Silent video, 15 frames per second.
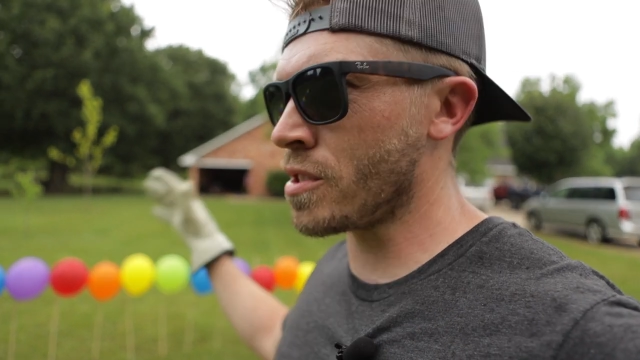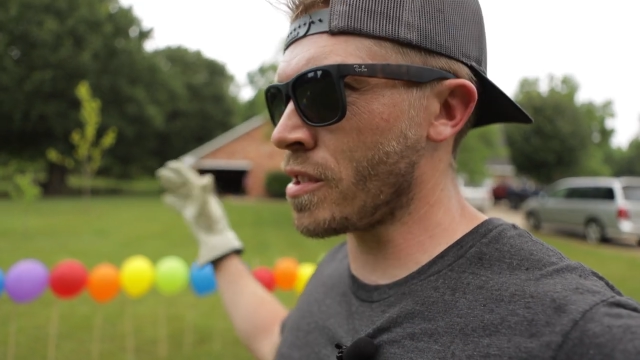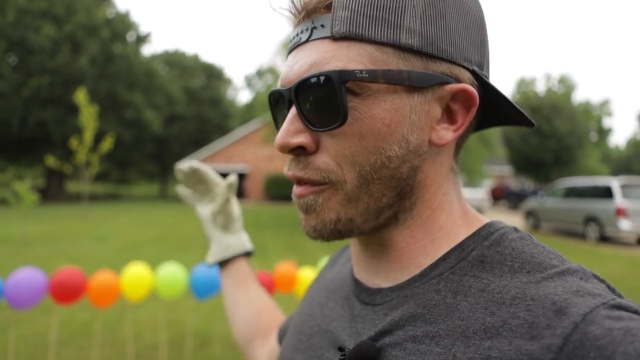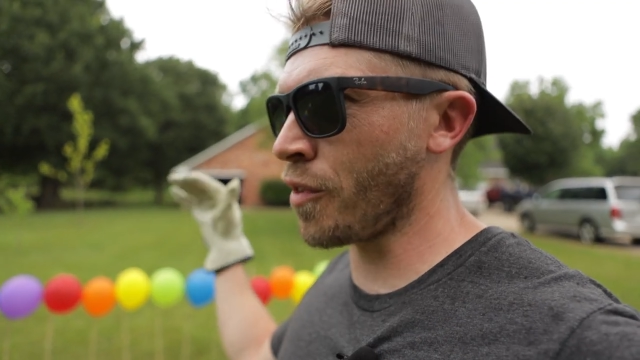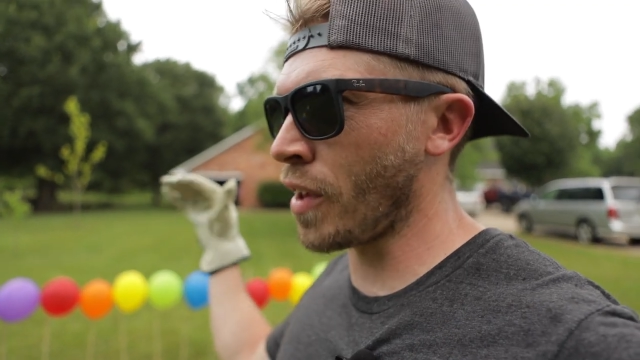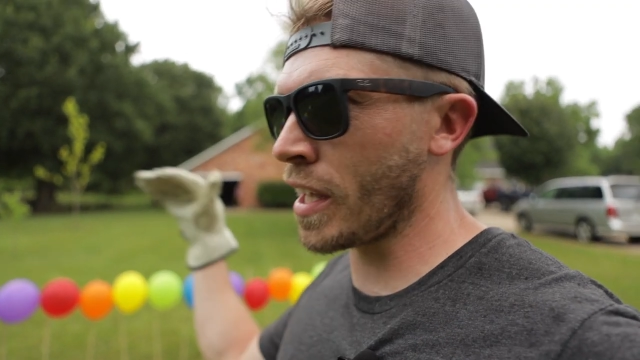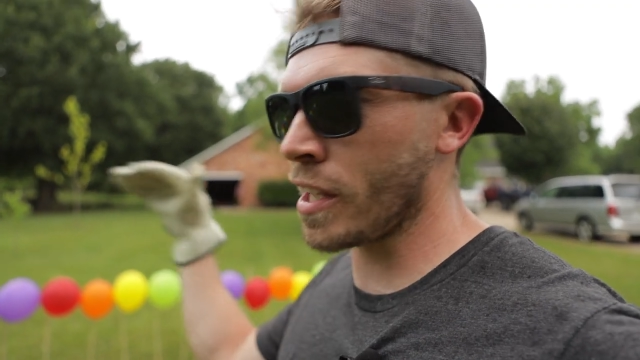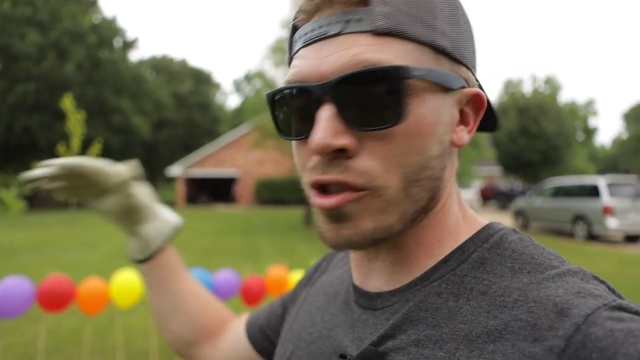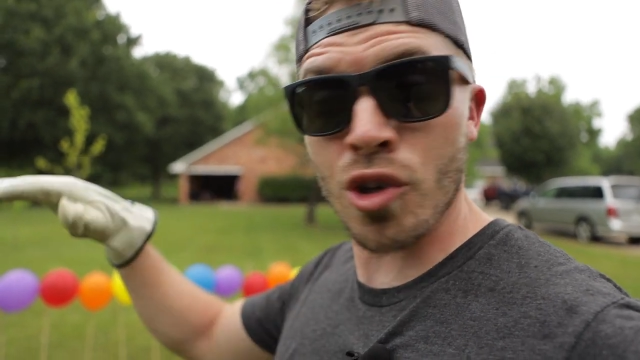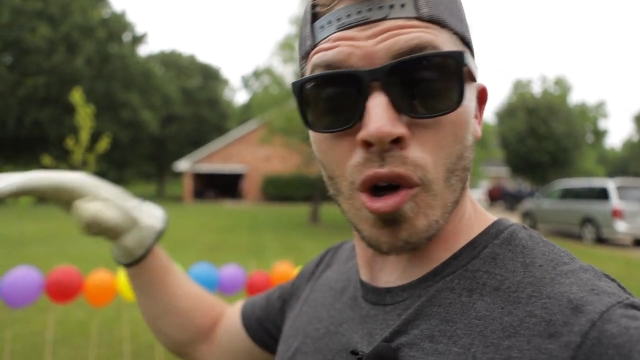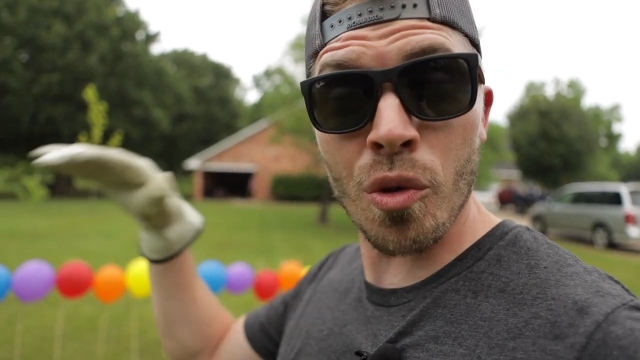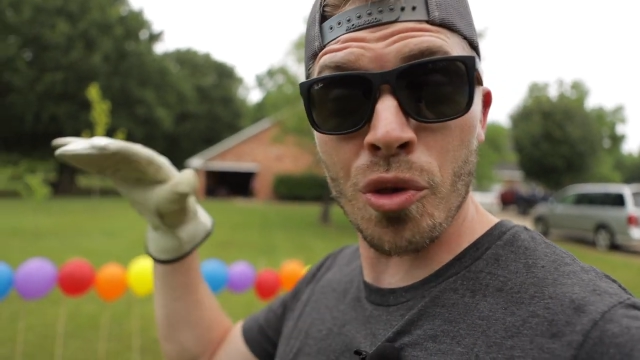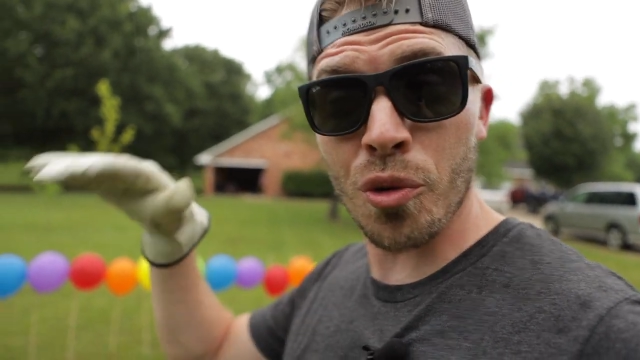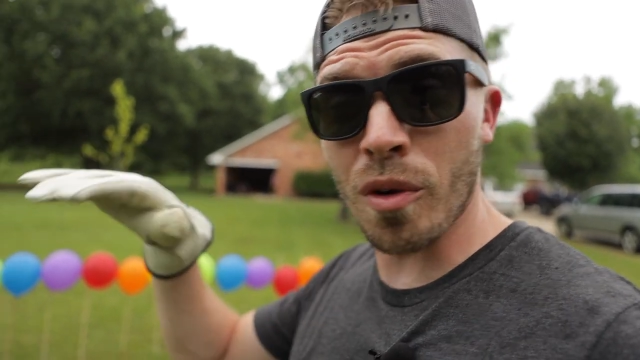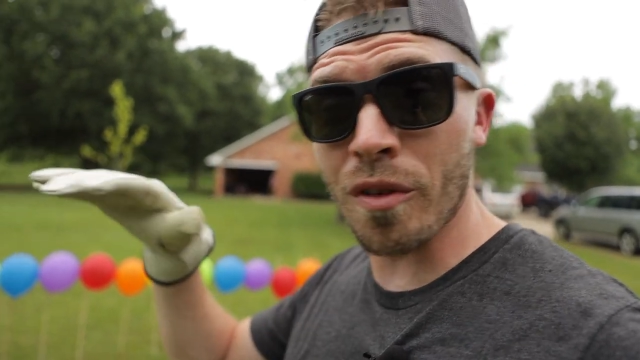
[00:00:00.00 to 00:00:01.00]
to fly a
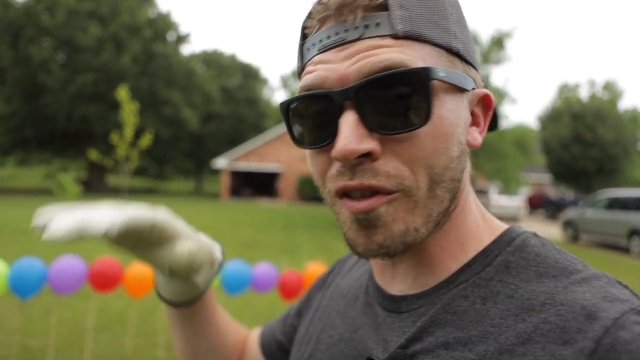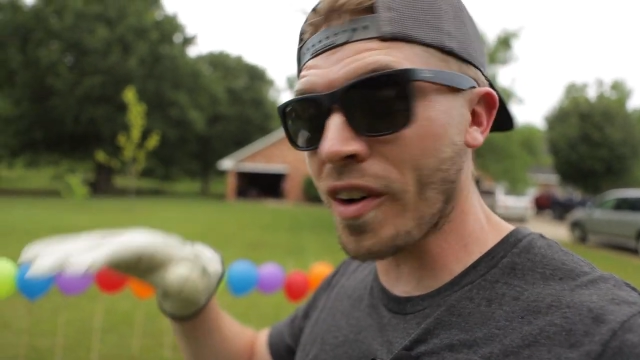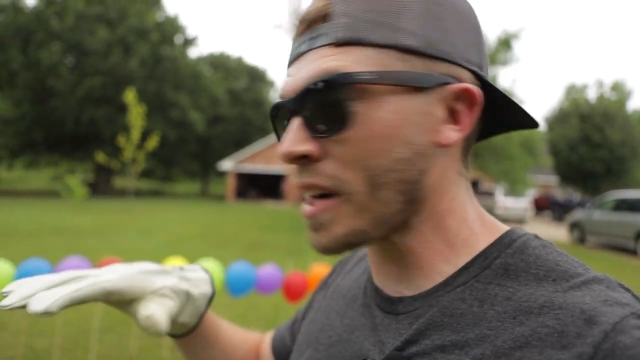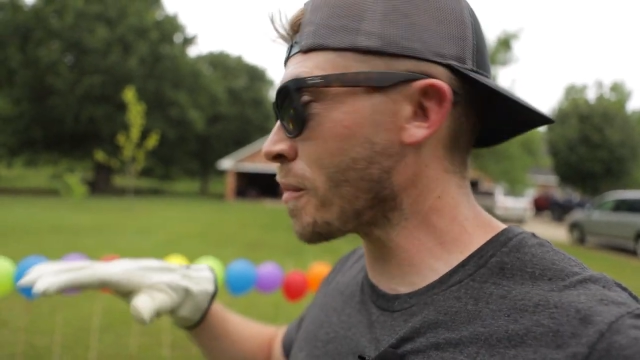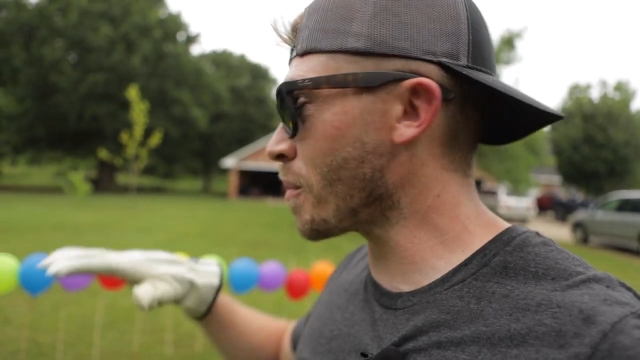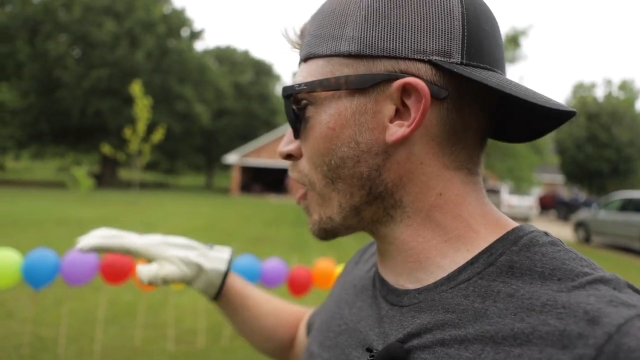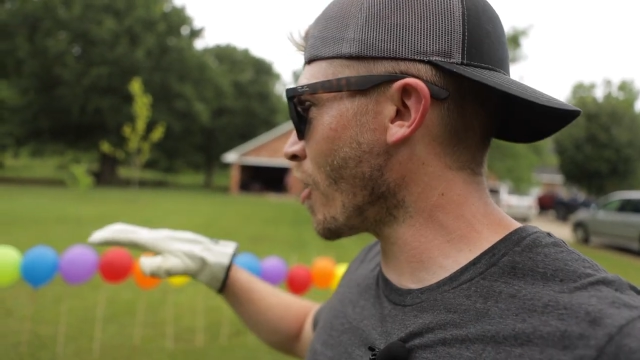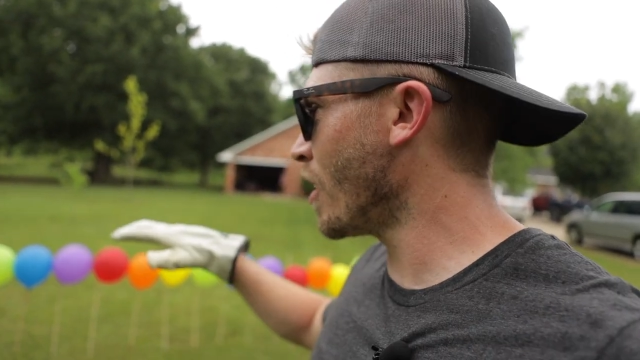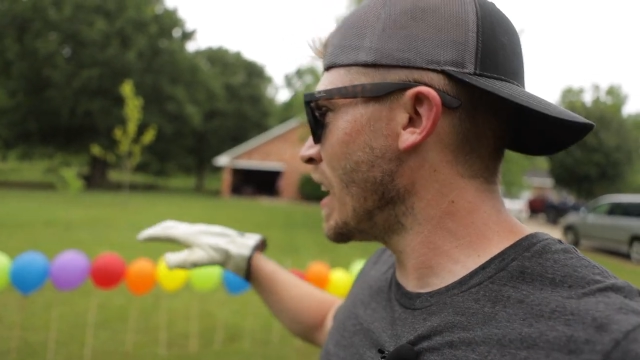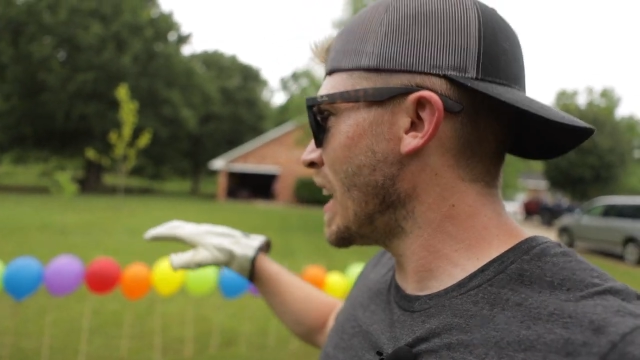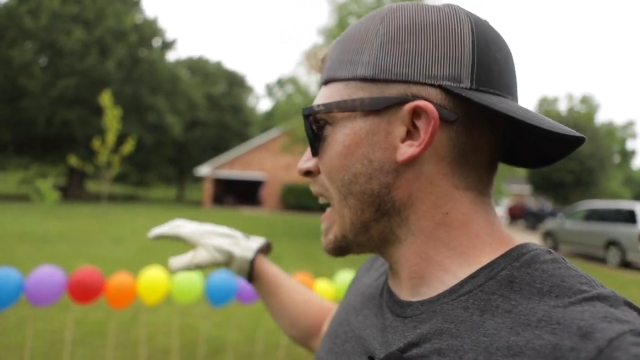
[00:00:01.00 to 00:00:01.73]
drone through a fireball,